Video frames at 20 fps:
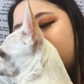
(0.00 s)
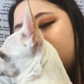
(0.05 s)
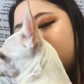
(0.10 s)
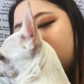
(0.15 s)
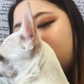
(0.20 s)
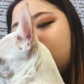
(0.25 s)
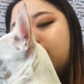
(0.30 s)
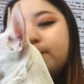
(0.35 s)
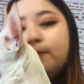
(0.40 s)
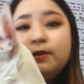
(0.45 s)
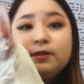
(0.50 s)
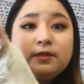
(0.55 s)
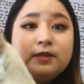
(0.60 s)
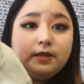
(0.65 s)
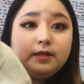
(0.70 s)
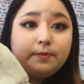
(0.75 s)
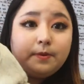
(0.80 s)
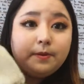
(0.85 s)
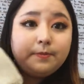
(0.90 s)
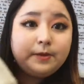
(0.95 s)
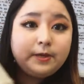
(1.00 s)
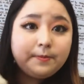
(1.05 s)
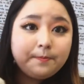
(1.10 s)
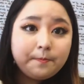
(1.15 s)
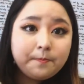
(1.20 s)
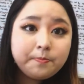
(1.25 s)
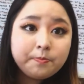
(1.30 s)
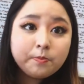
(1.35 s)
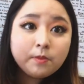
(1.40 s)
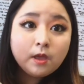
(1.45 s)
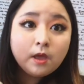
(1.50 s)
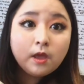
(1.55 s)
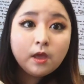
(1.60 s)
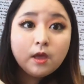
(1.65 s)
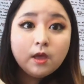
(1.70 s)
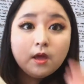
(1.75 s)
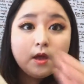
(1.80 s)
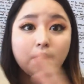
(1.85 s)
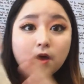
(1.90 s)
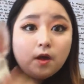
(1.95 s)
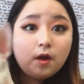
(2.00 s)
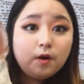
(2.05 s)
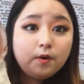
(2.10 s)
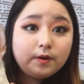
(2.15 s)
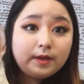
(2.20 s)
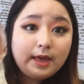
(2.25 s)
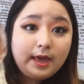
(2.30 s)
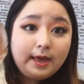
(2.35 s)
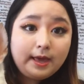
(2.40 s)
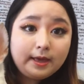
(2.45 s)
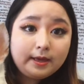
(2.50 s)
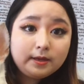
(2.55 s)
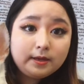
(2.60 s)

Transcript: talk about today, Peppy? Okay,